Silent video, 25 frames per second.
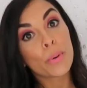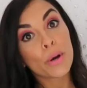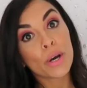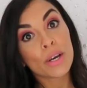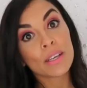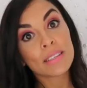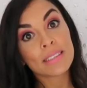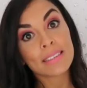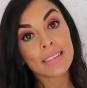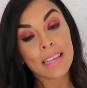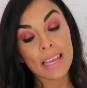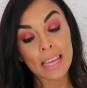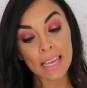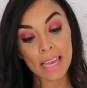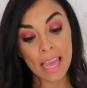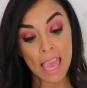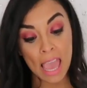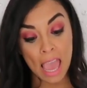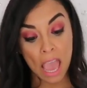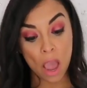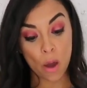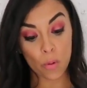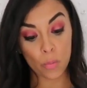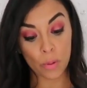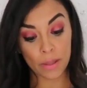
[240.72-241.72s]
bursting,
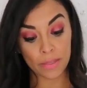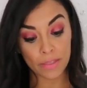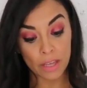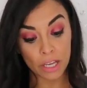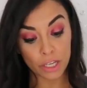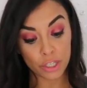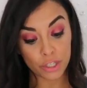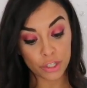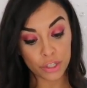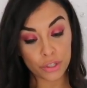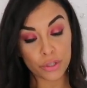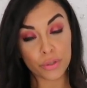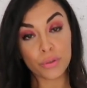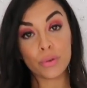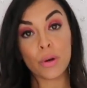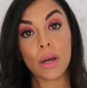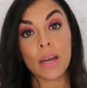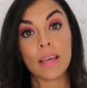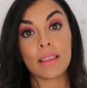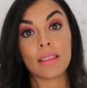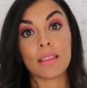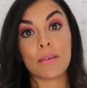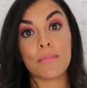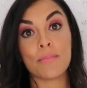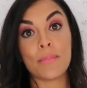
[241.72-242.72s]
and when they do,
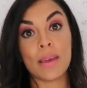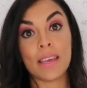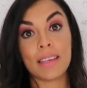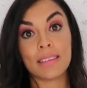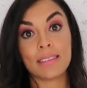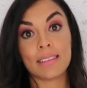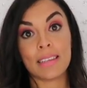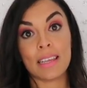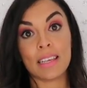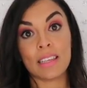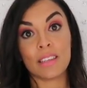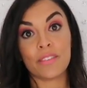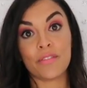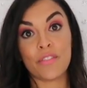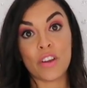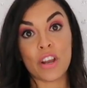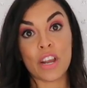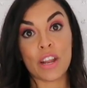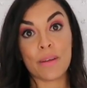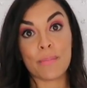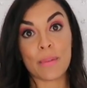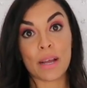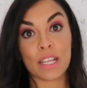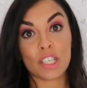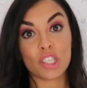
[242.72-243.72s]
the mess is
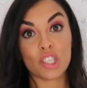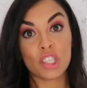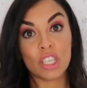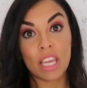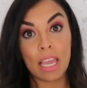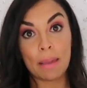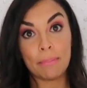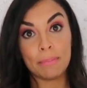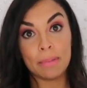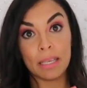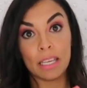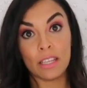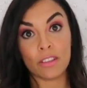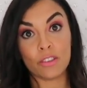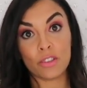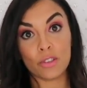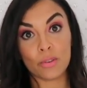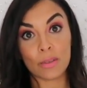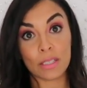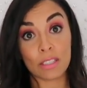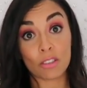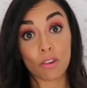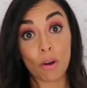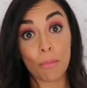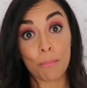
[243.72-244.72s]
very much kept
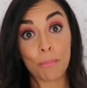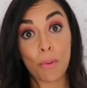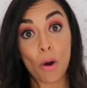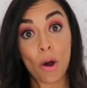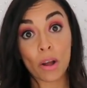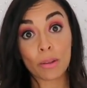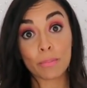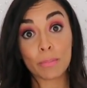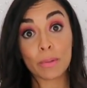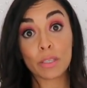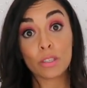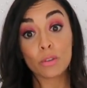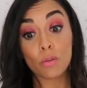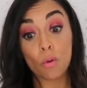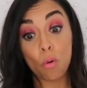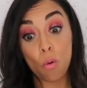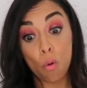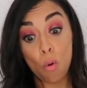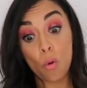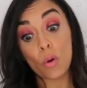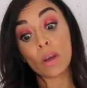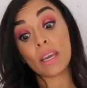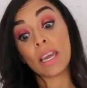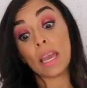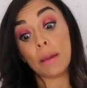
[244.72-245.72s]
into its compartment
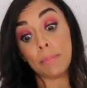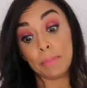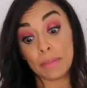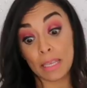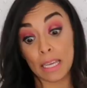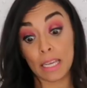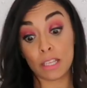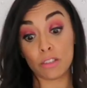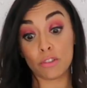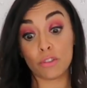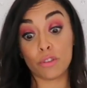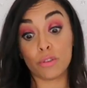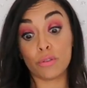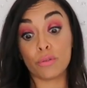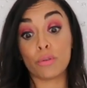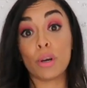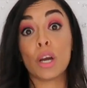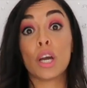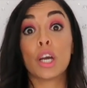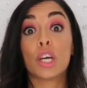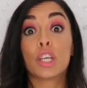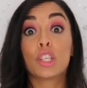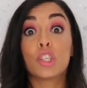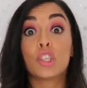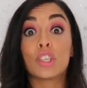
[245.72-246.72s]
or kept into
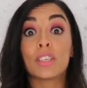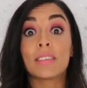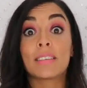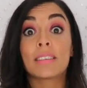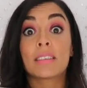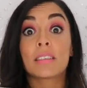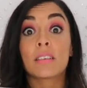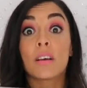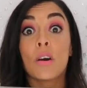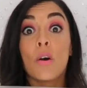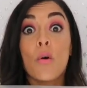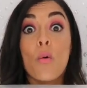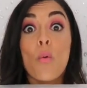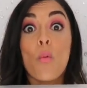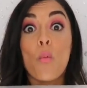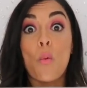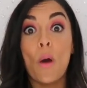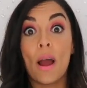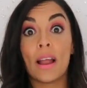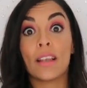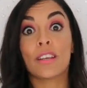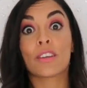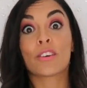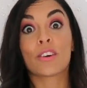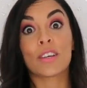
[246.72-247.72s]
just
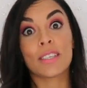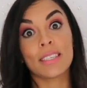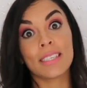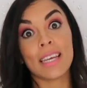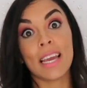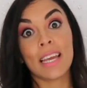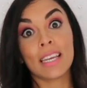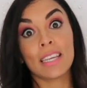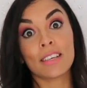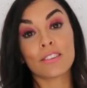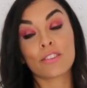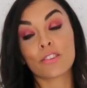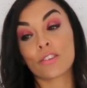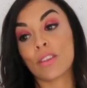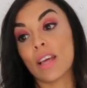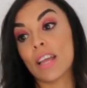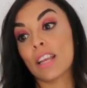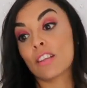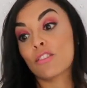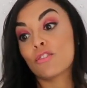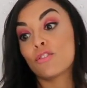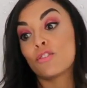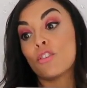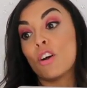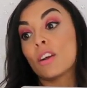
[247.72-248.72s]
one container so
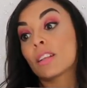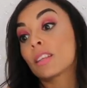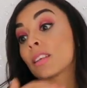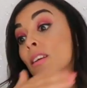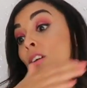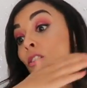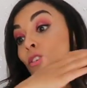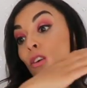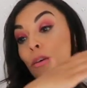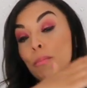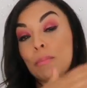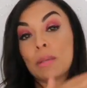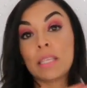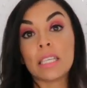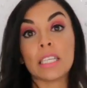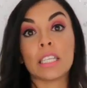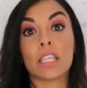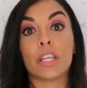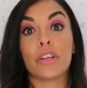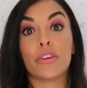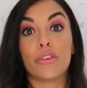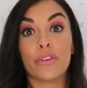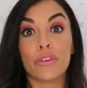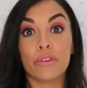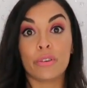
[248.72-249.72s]
that it's not
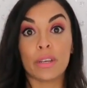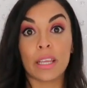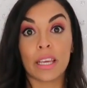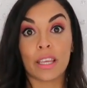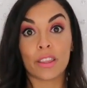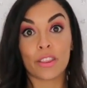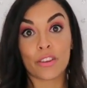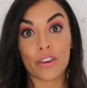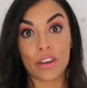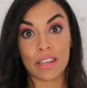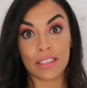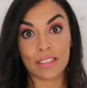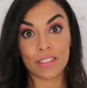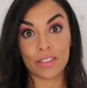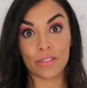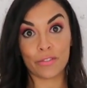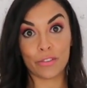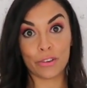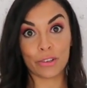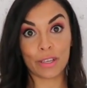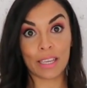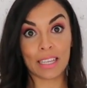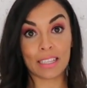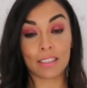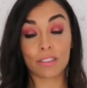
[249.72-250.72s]
completely ruining the rest
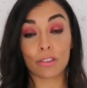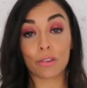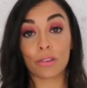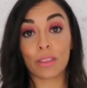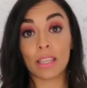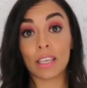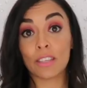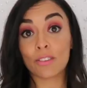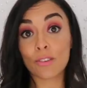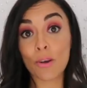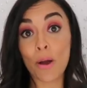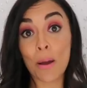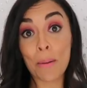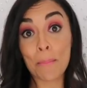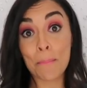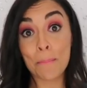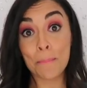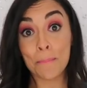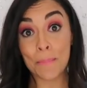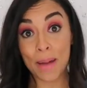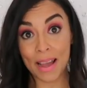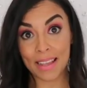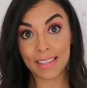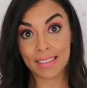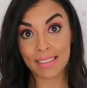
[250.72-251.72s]
of your kit. So these are a
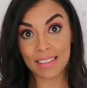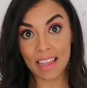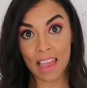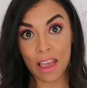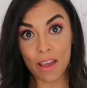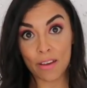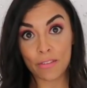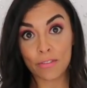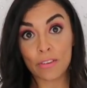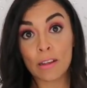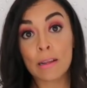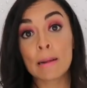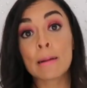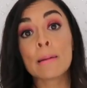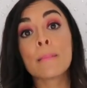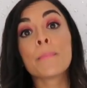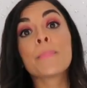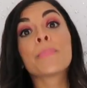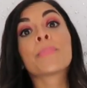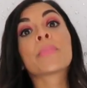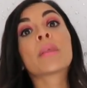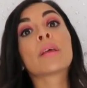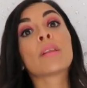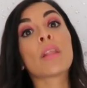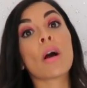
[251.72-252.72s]
must-have.
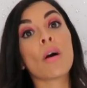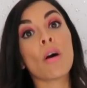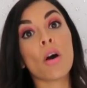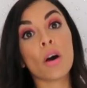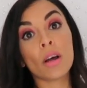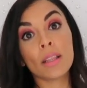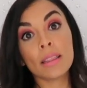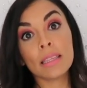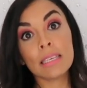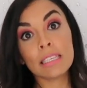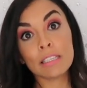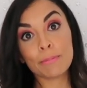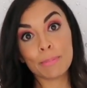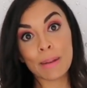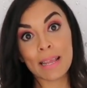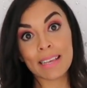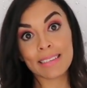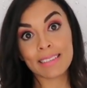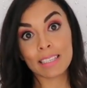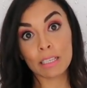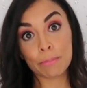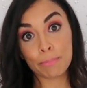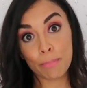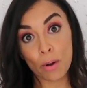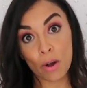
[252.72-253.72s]
Now on these
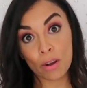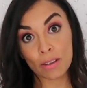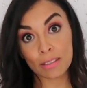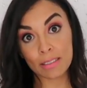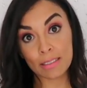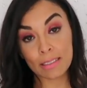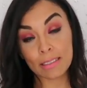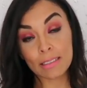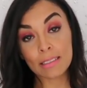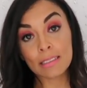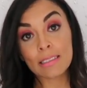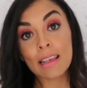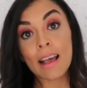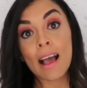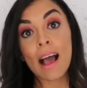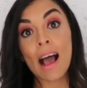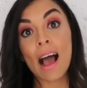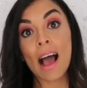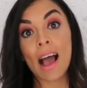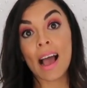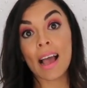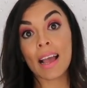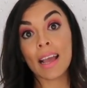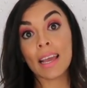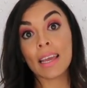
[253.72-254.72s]
plastic boxes,
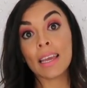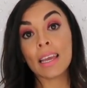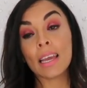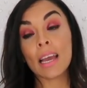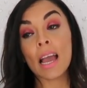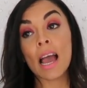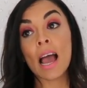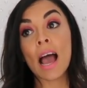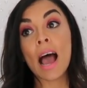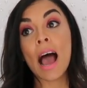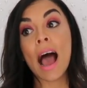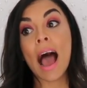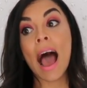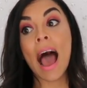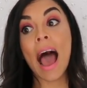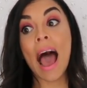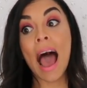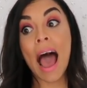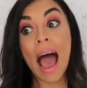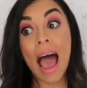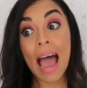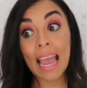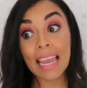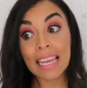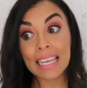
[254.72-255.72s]
I
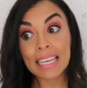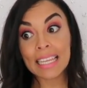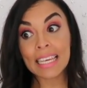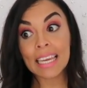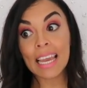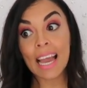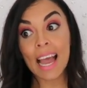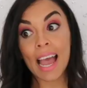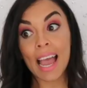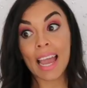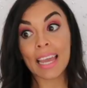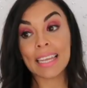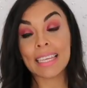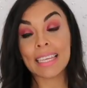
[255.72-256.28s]
highly